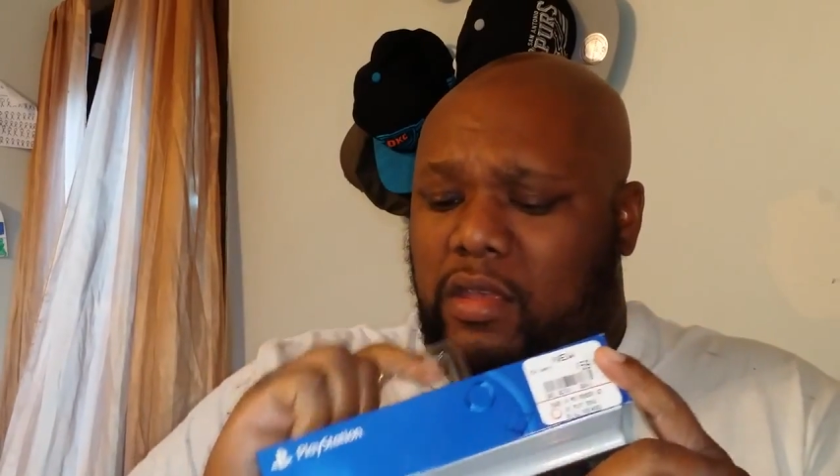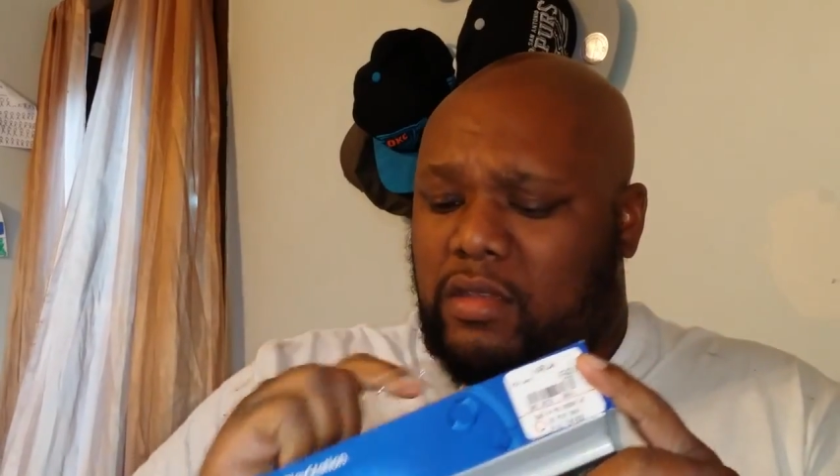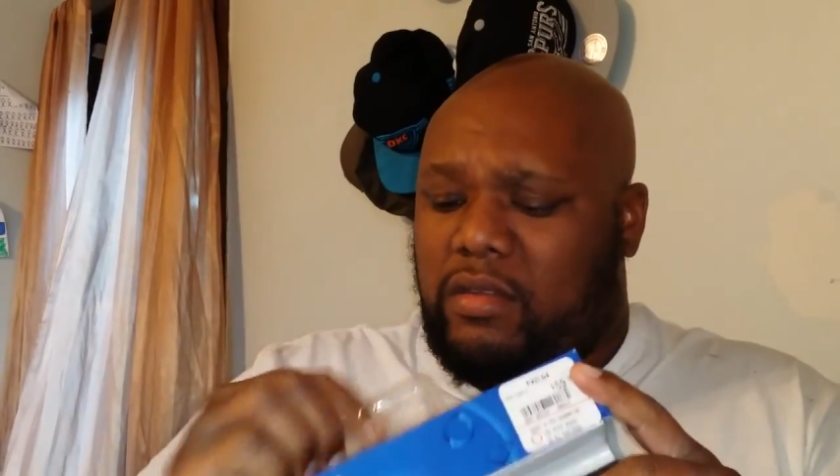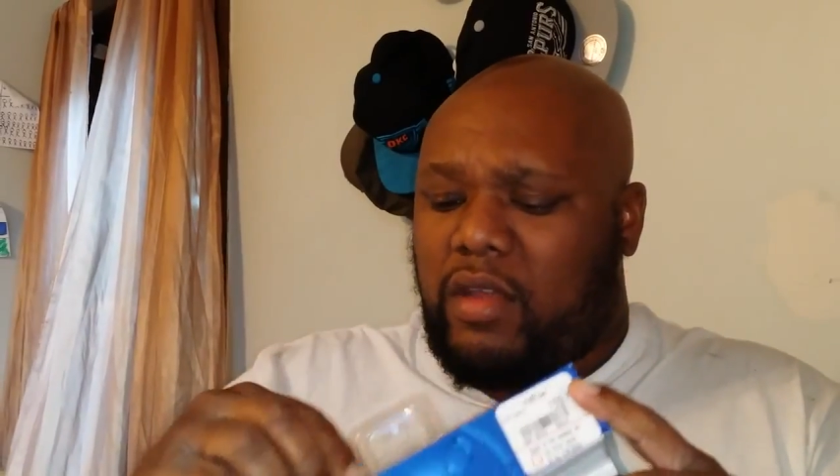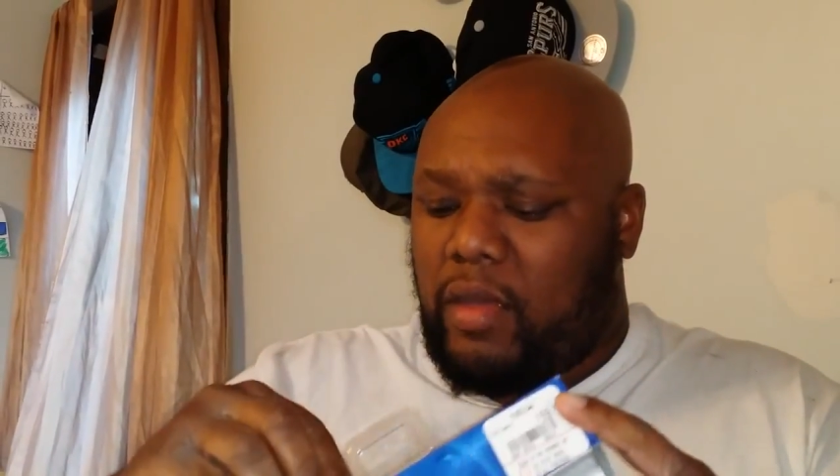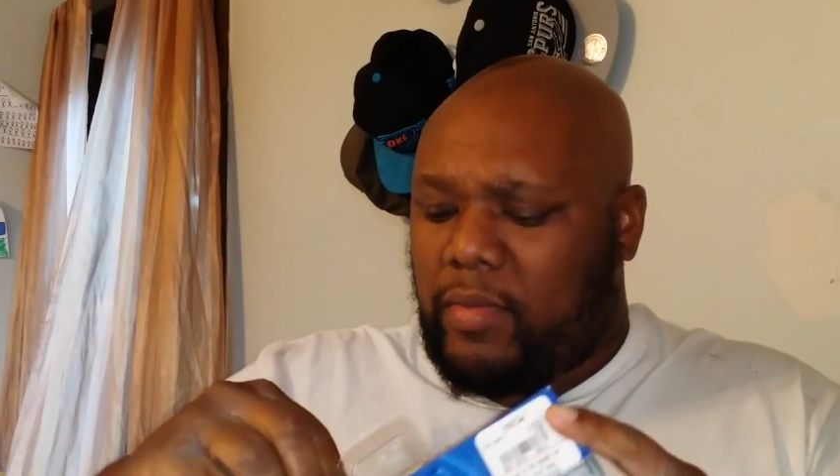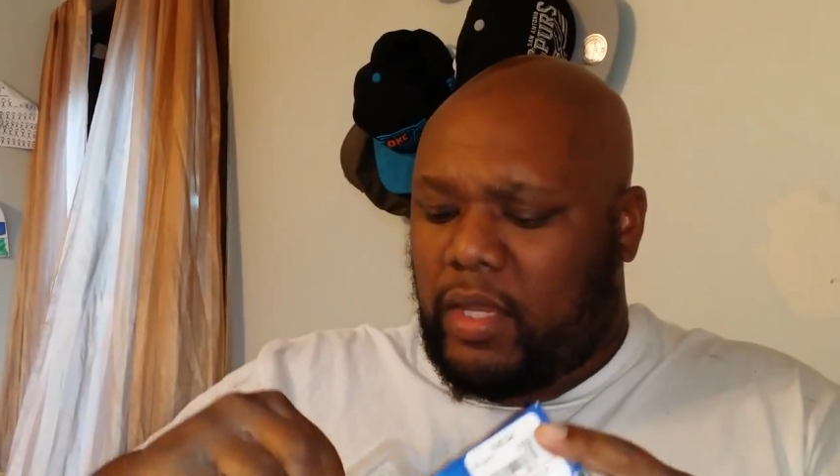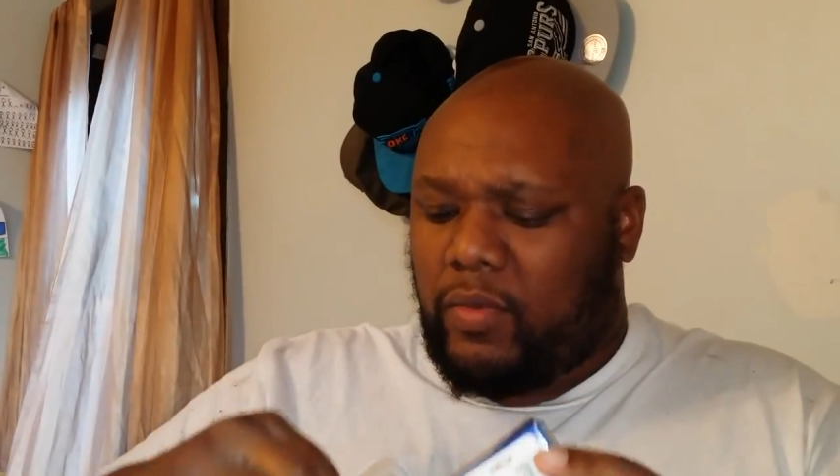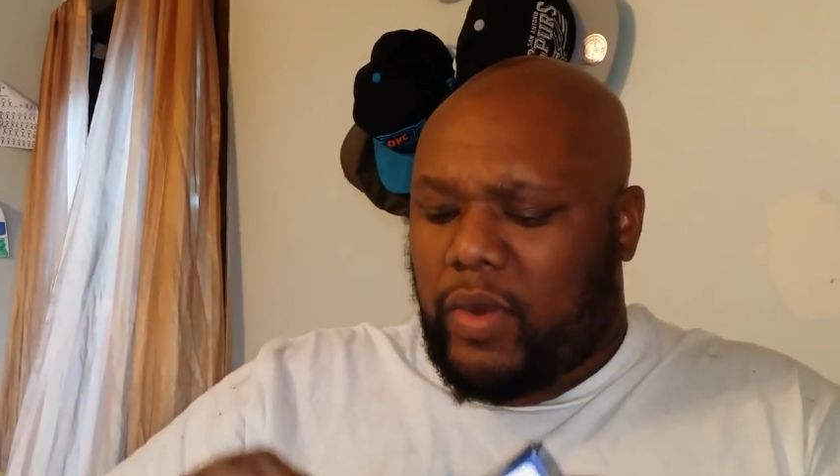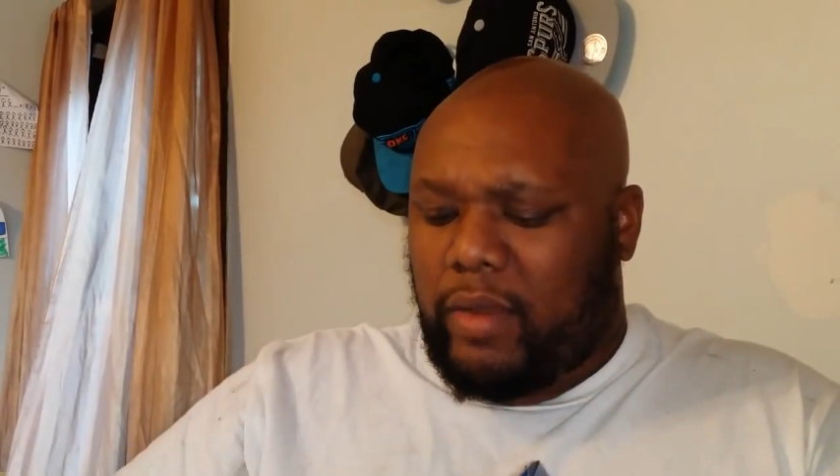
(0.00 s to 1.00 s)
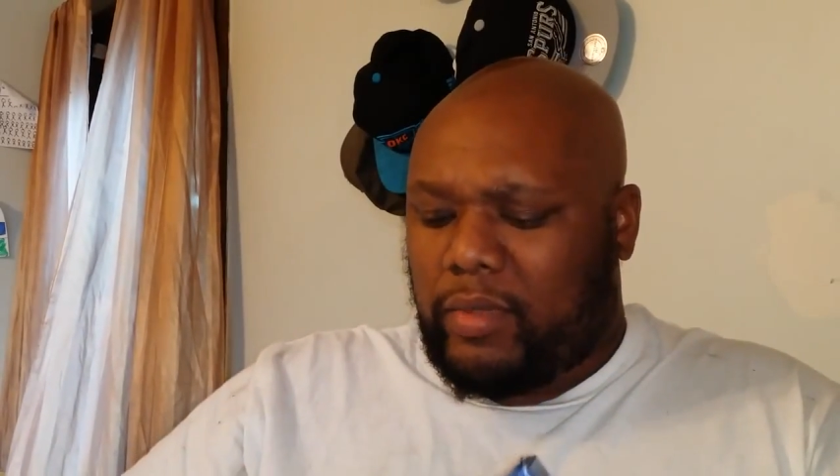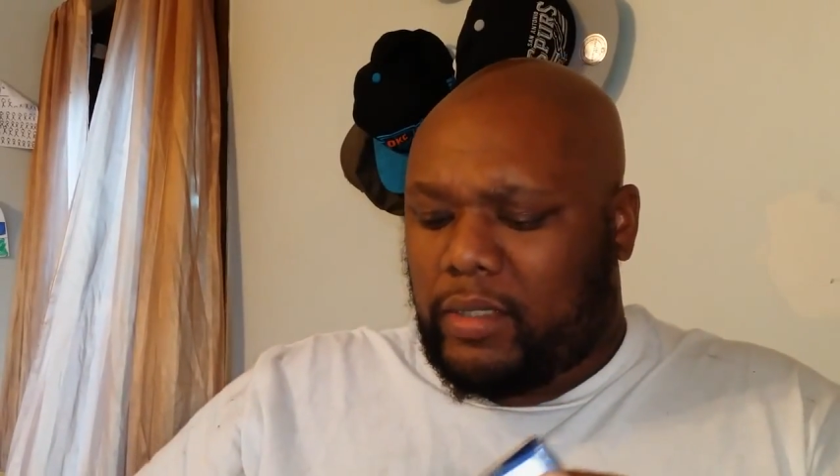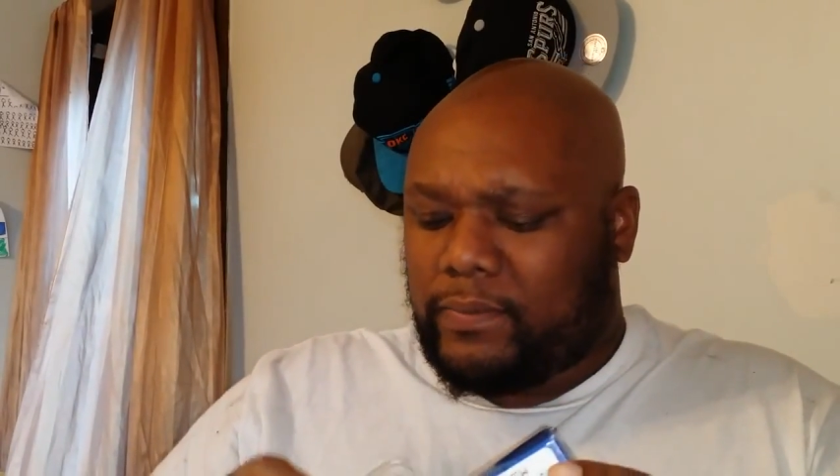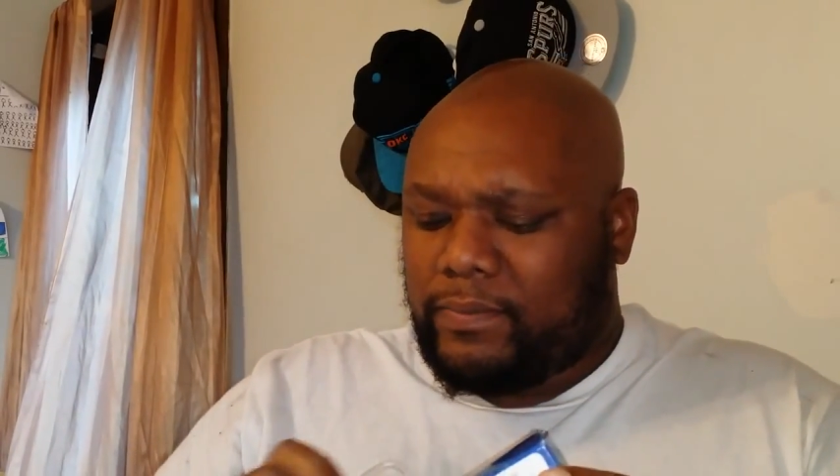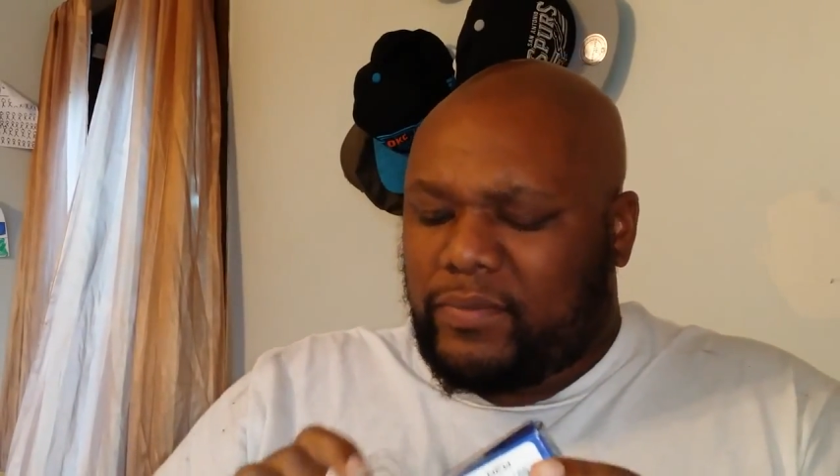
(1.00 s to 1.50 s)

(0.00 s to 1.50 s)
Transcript: You know what I mean? Where I be